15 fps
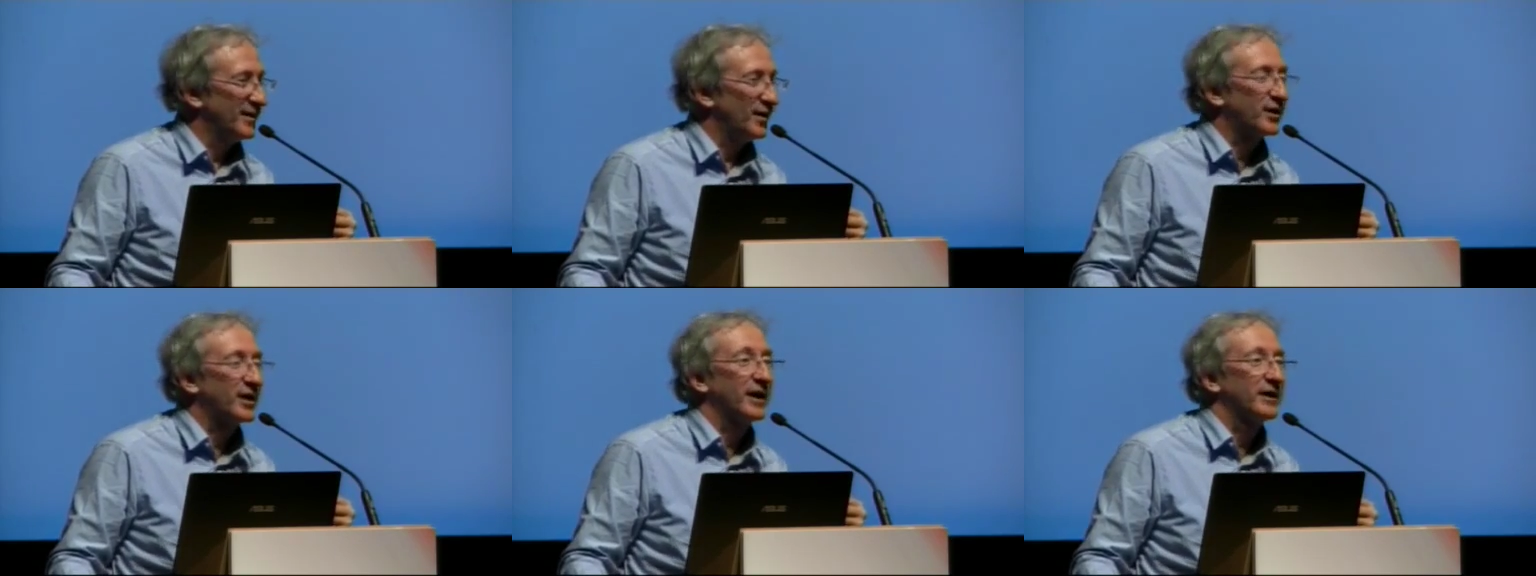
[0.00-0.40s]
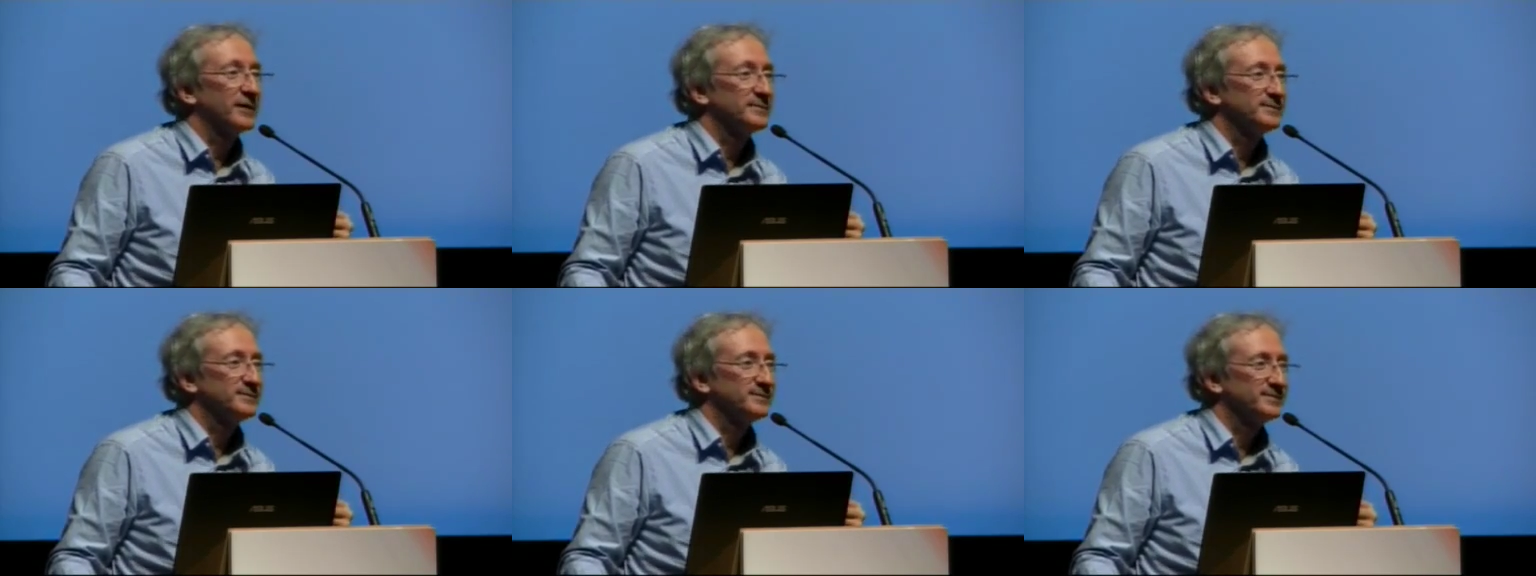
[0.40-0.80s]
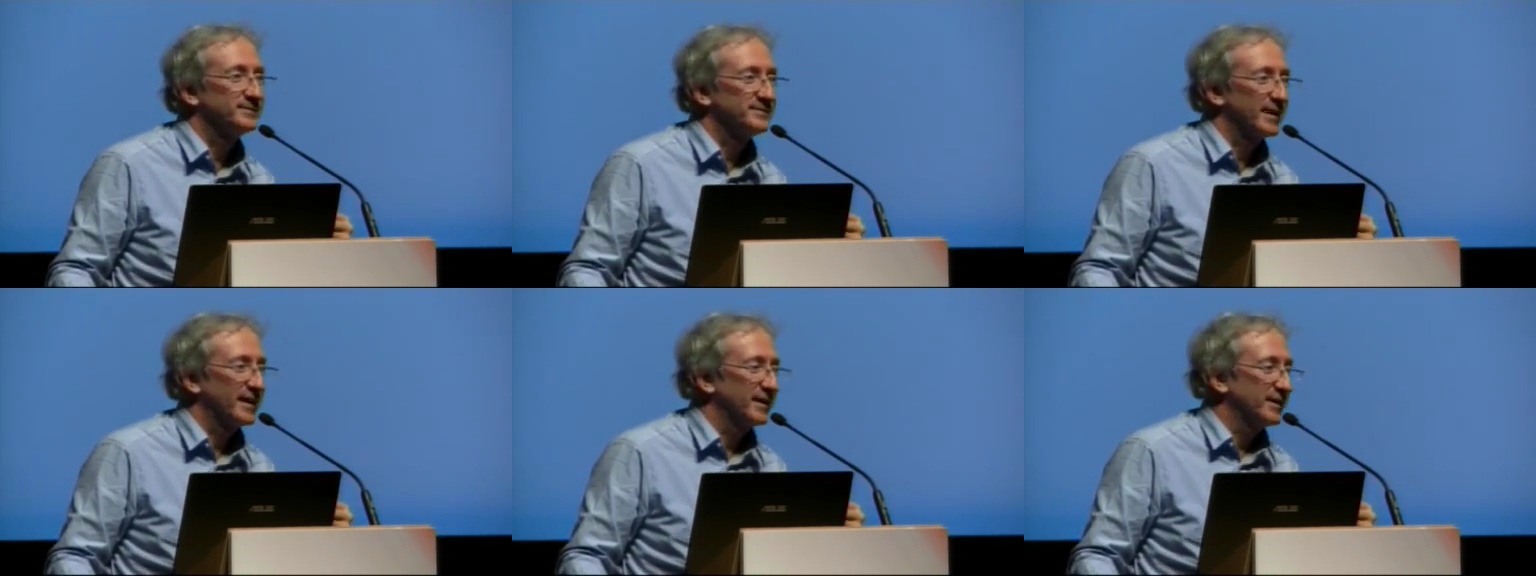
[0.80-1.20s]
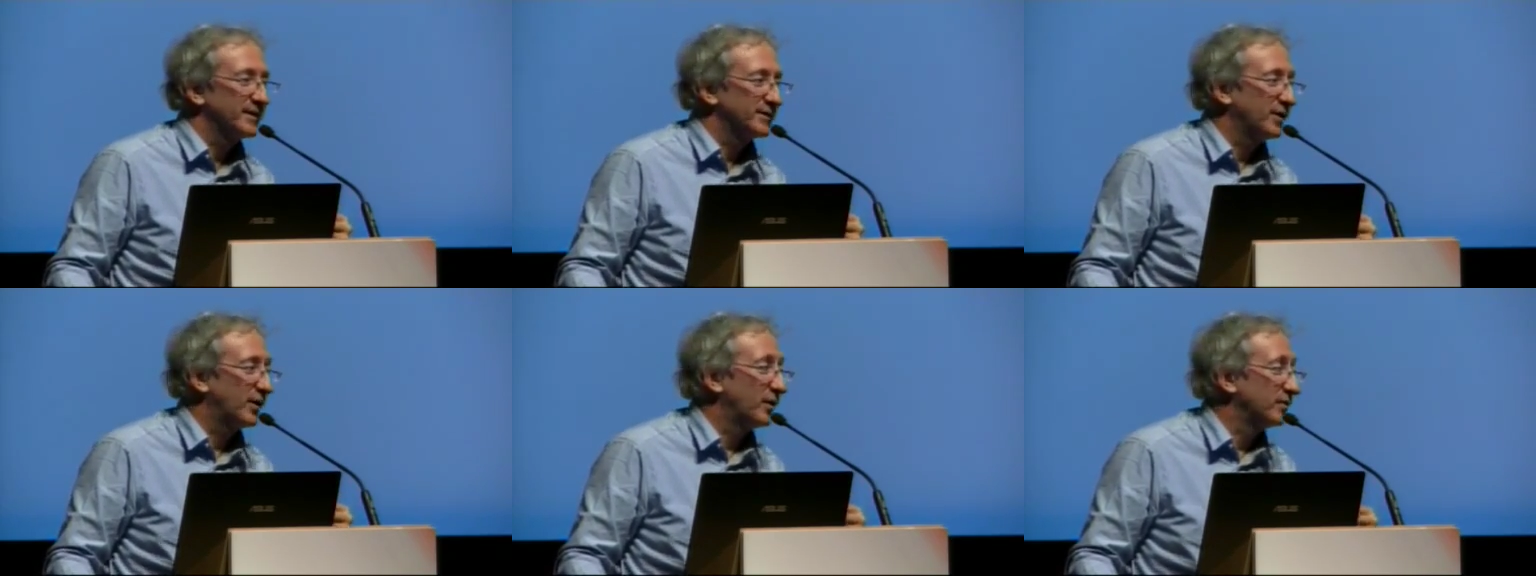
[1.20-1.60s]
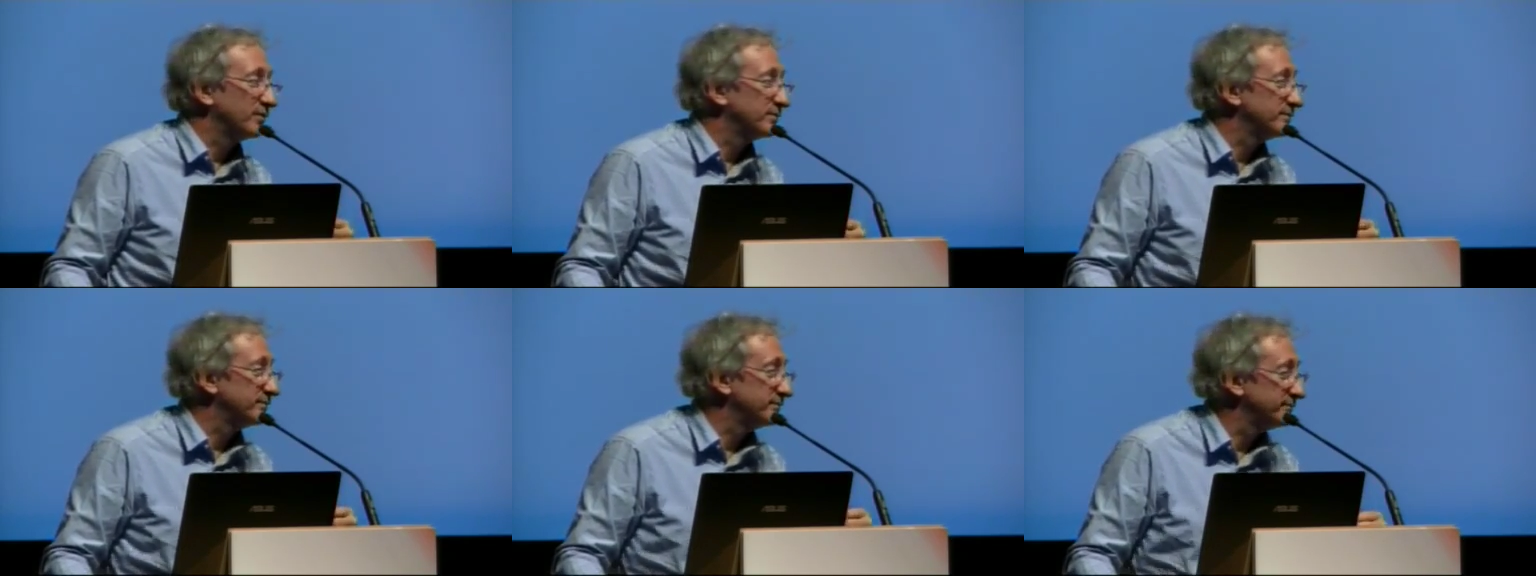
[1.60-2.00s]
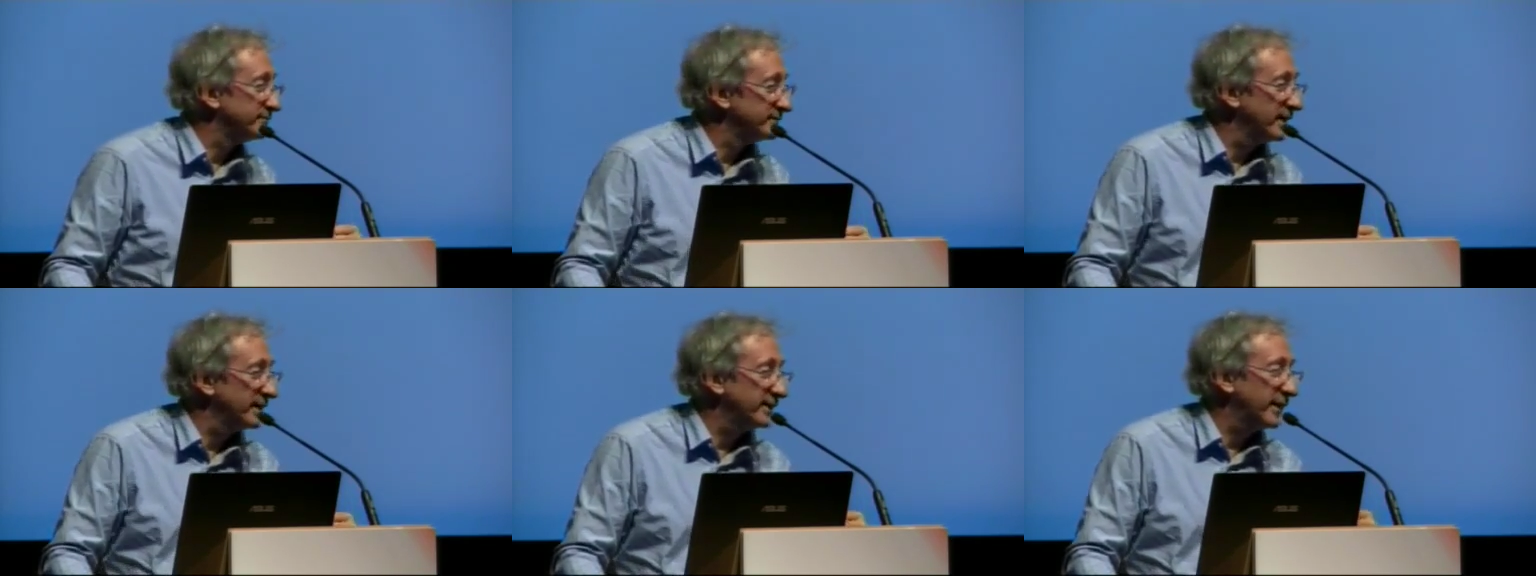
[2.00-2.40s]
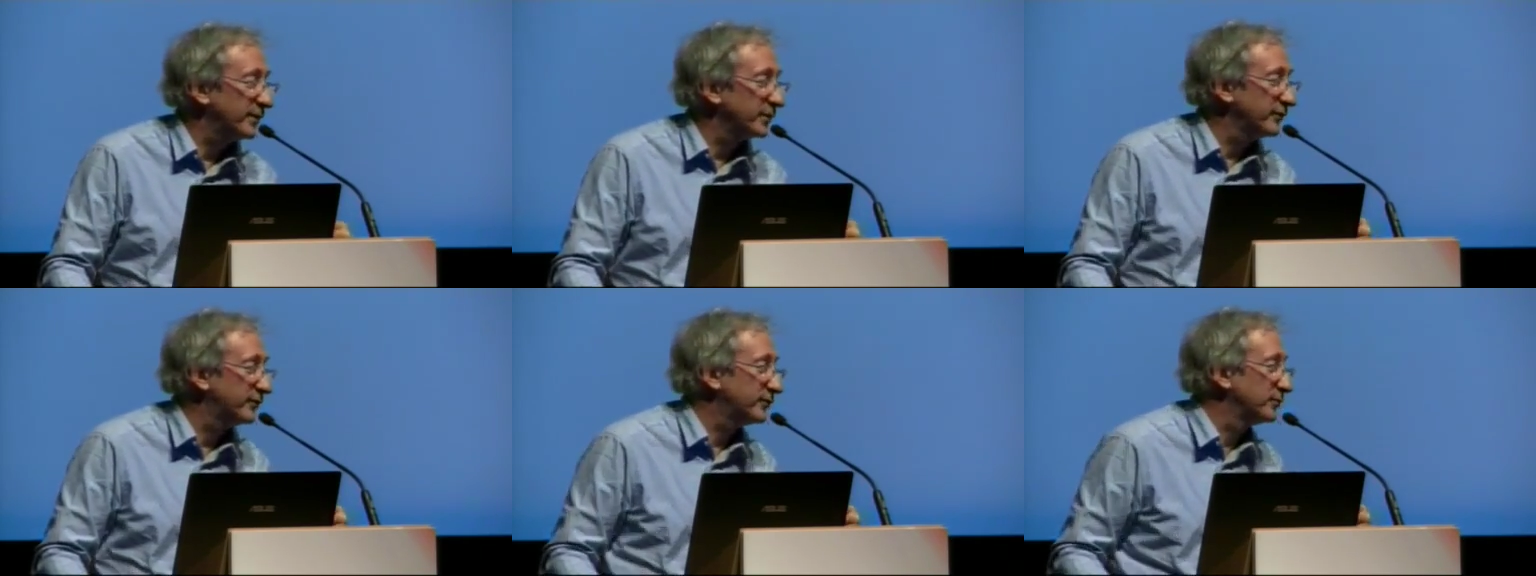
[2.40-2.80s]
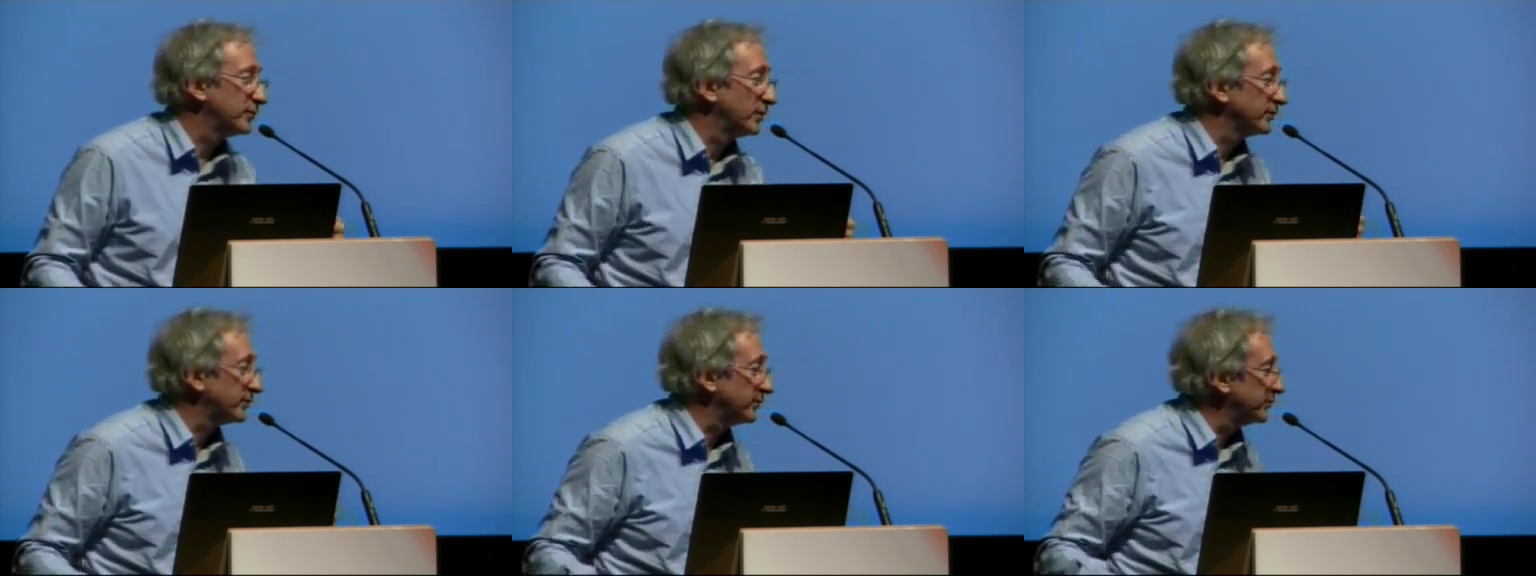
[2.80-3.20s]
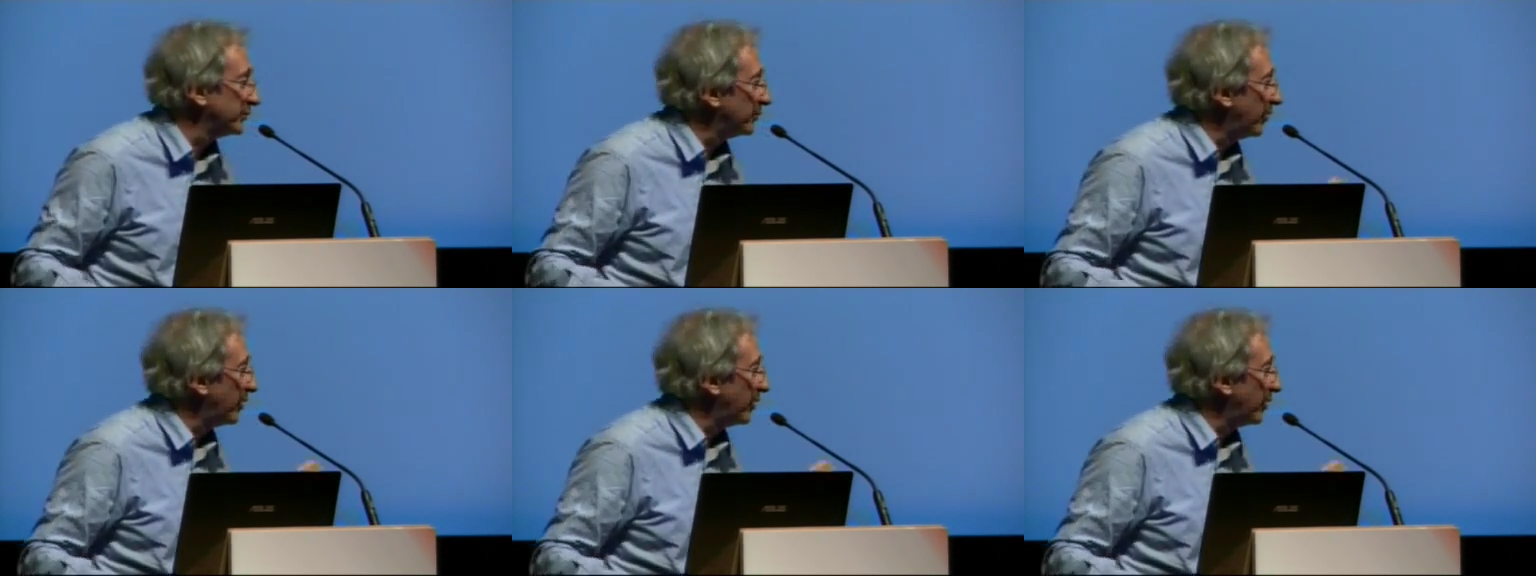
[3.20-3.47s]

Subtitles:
Okay, so now if you want to know